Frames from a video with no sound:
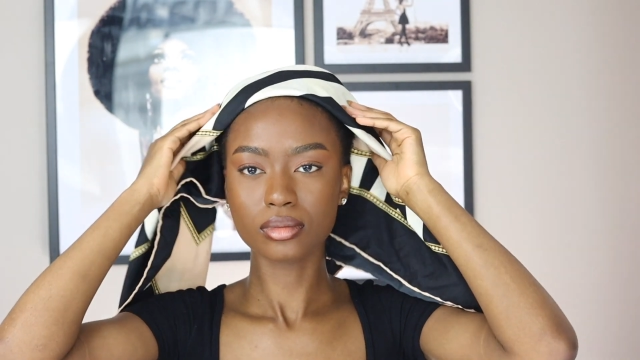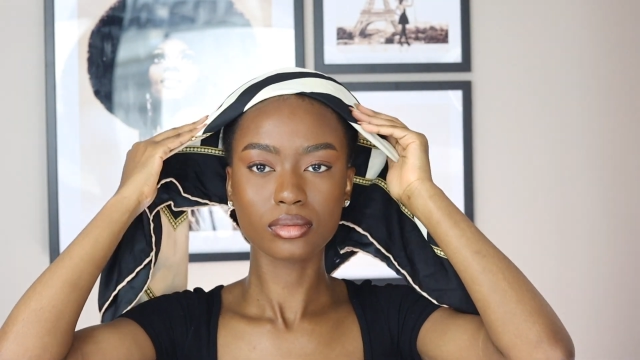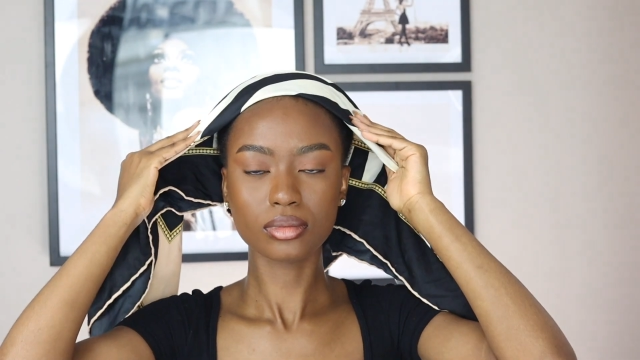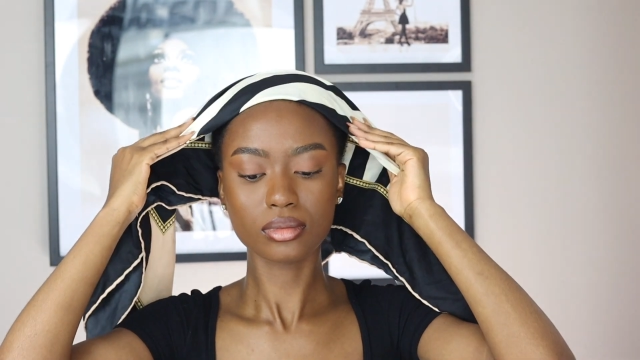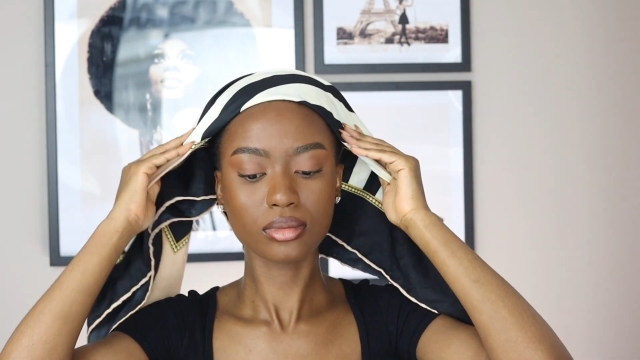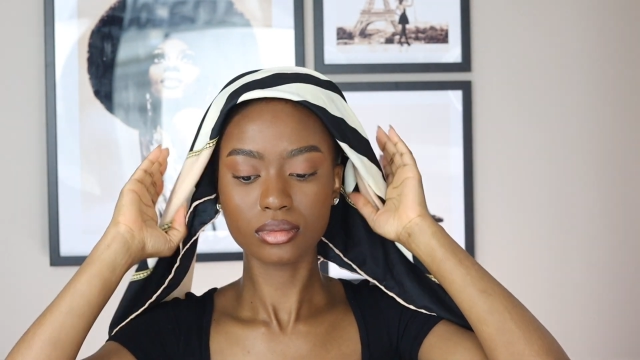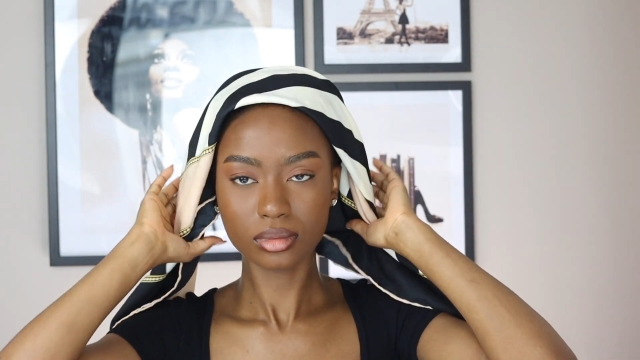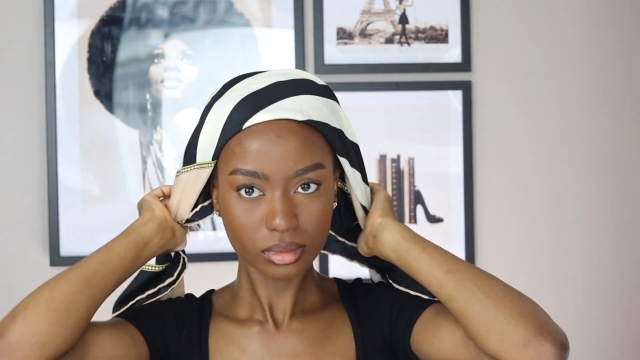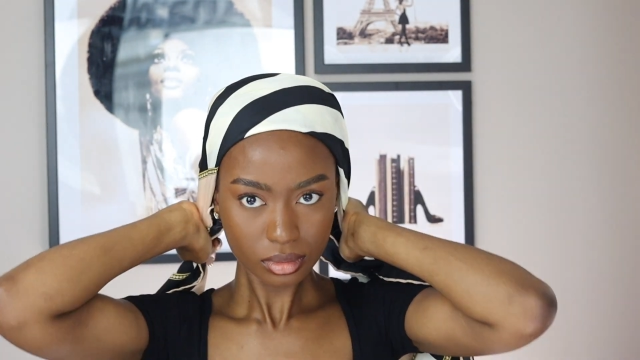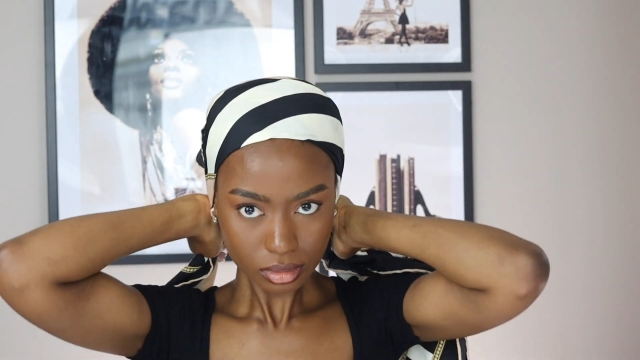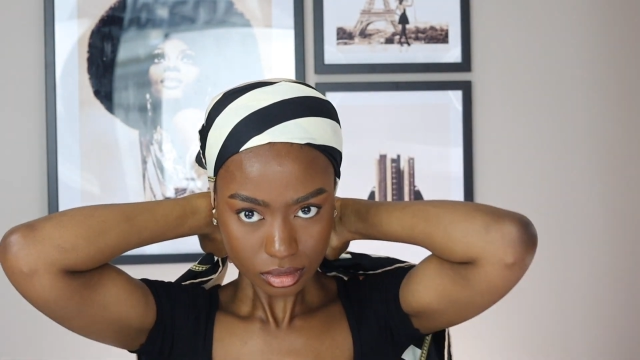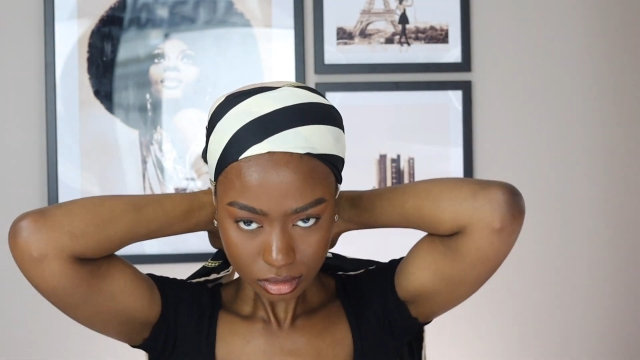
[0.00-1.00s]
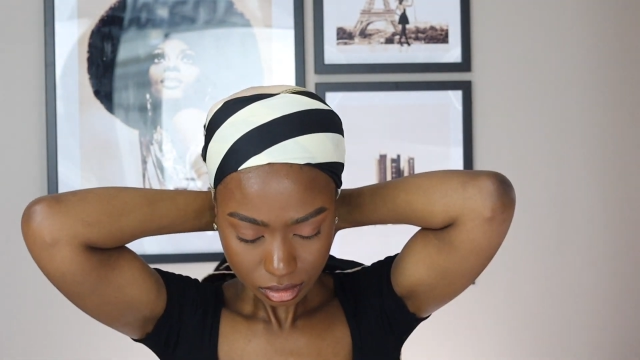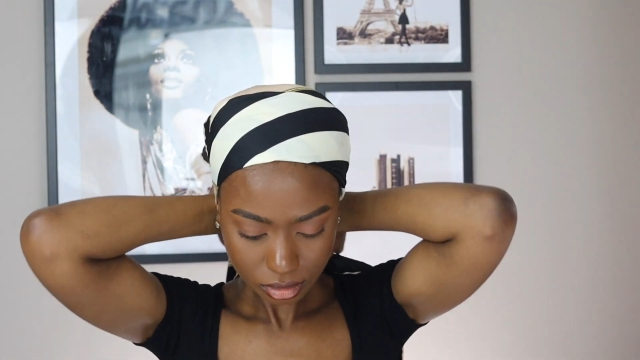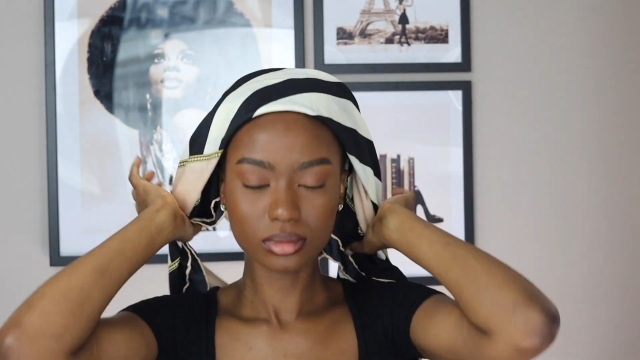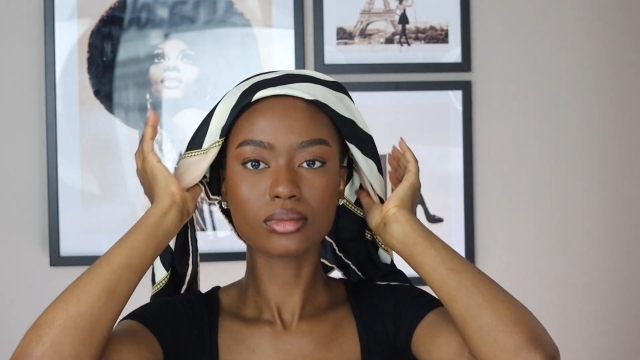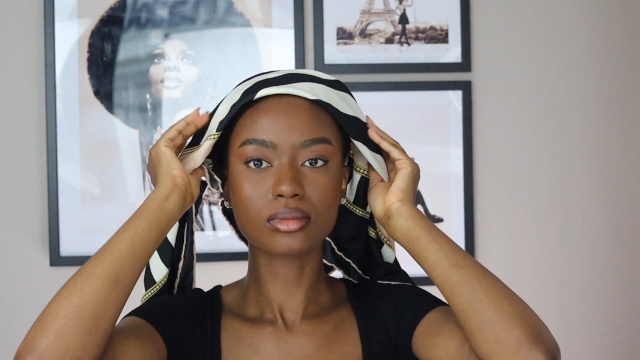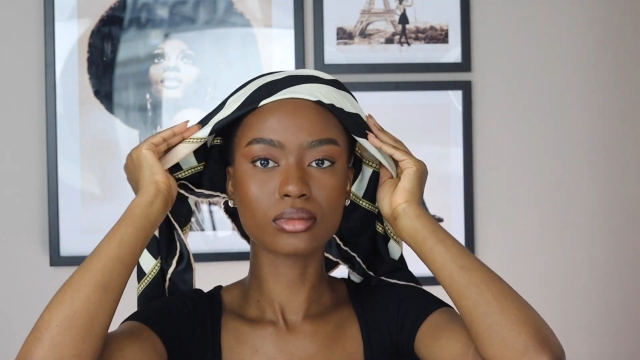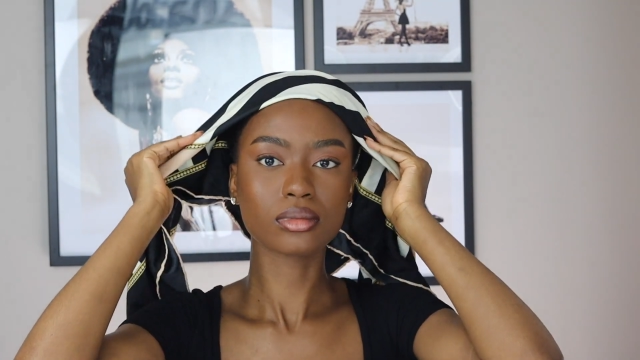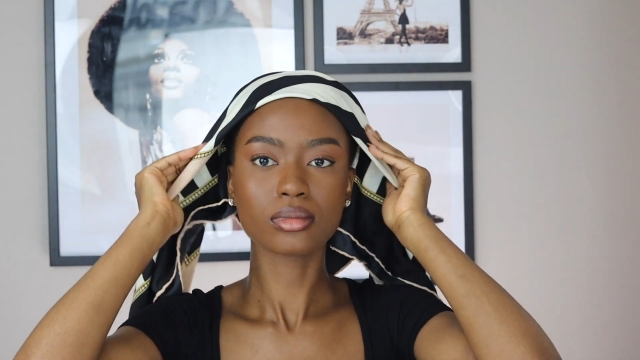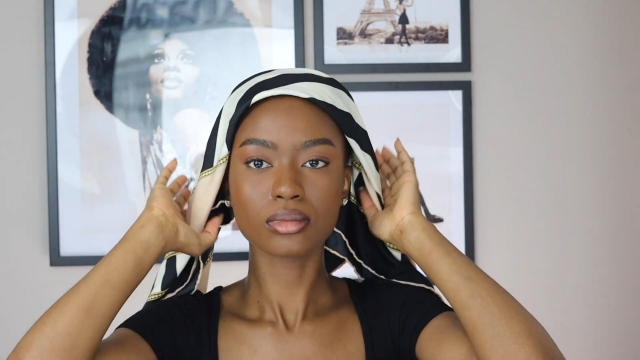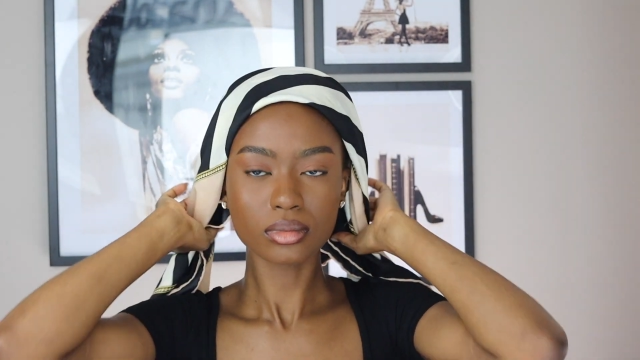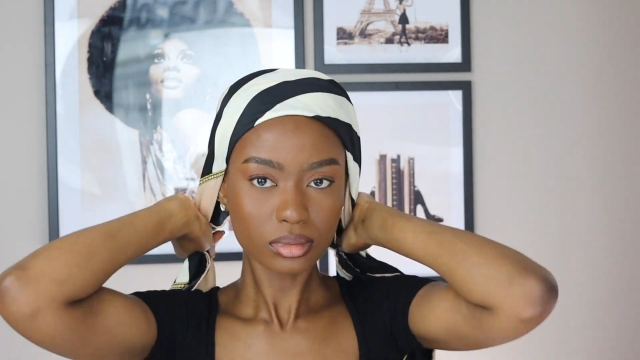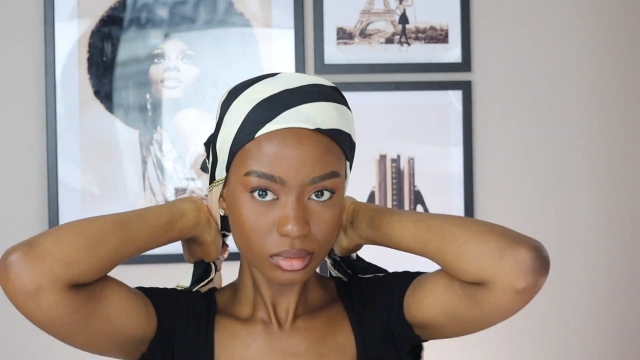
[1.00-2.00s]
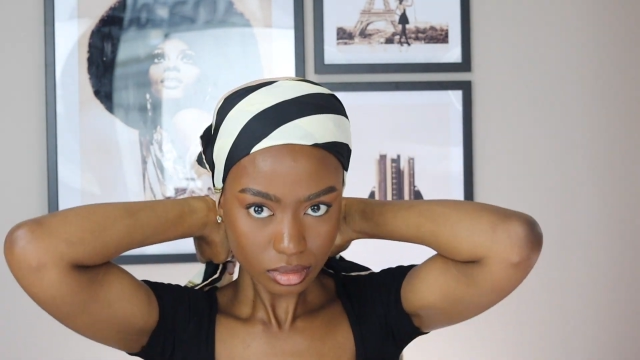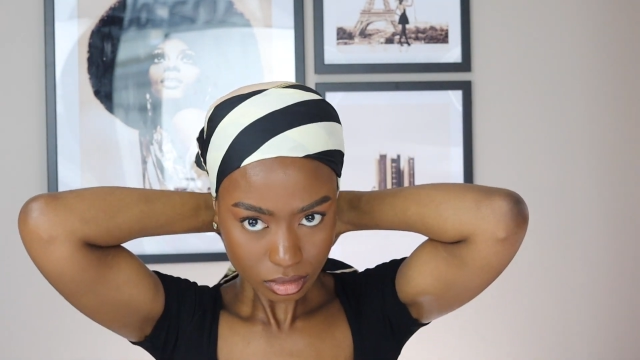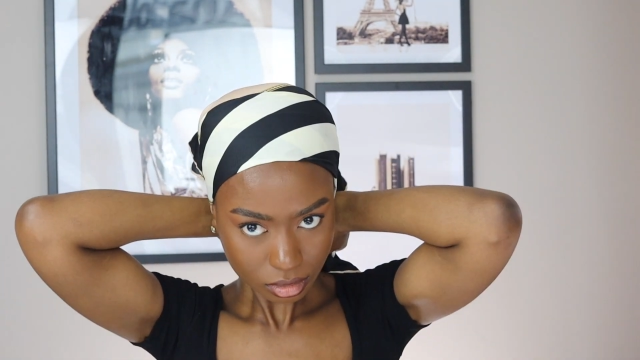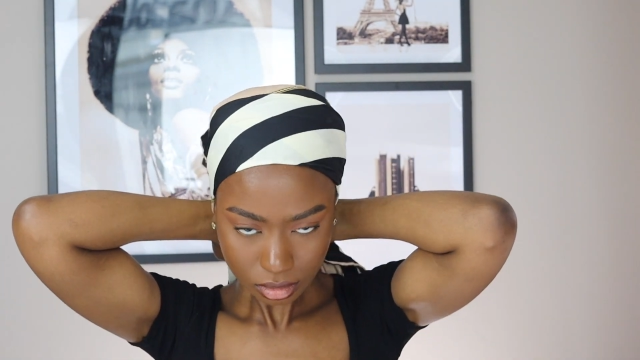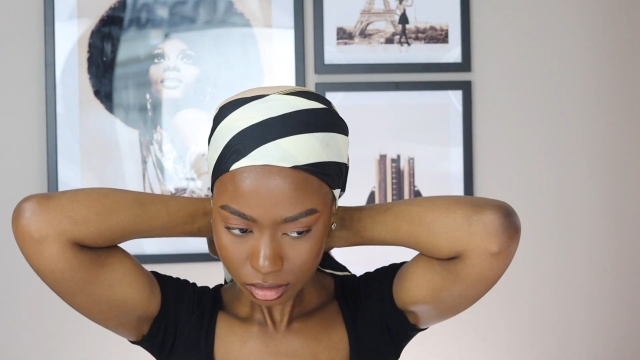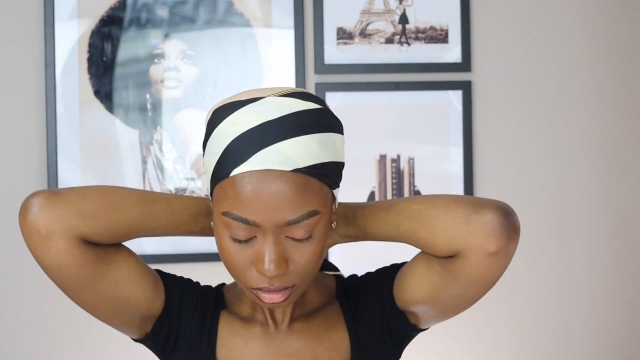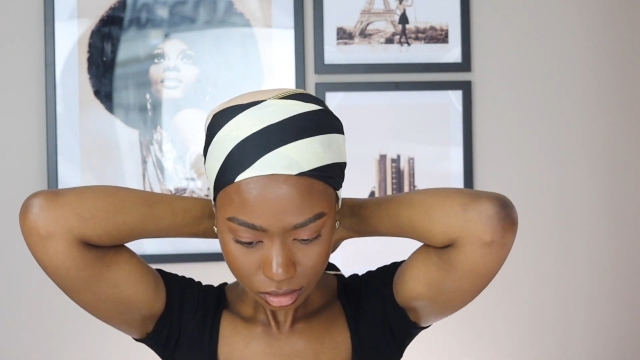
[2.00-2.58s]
maybe we should have been friends. So,